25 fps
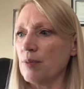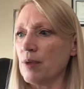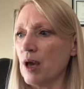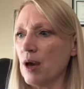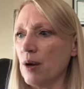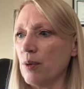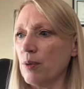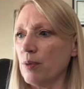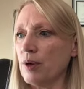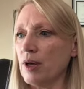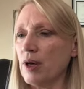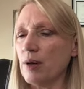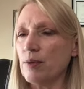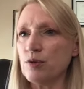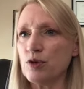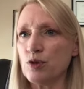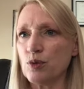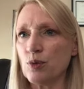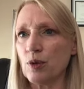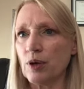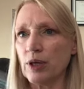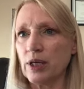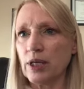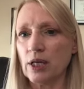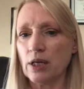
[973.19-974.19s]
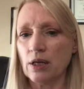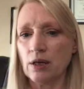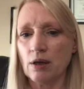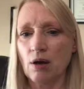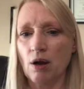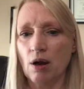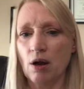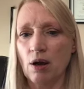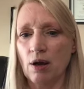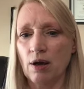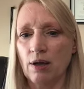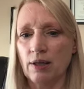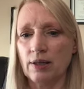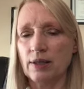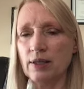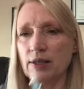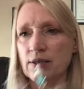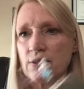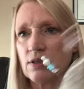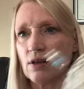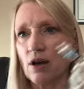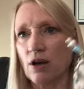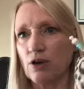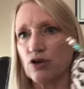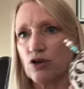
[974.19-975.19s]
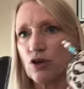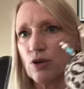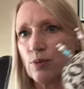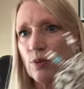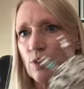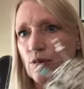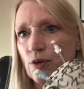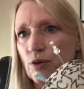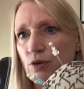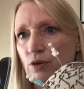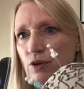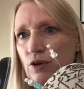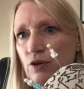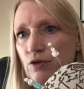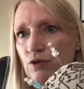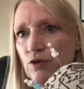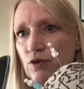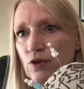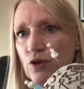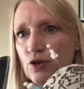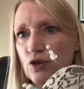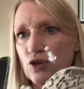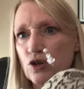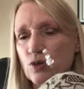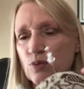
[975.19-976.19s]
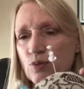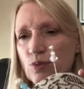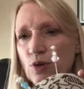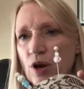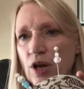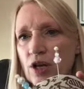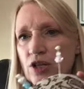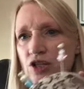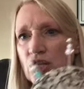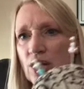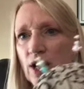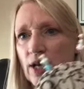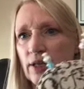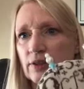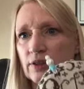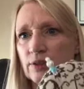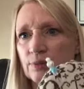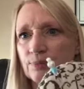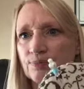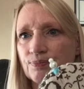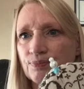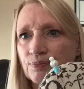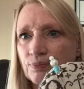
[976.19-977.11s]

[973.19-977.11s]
that when I was working on this October 31st project,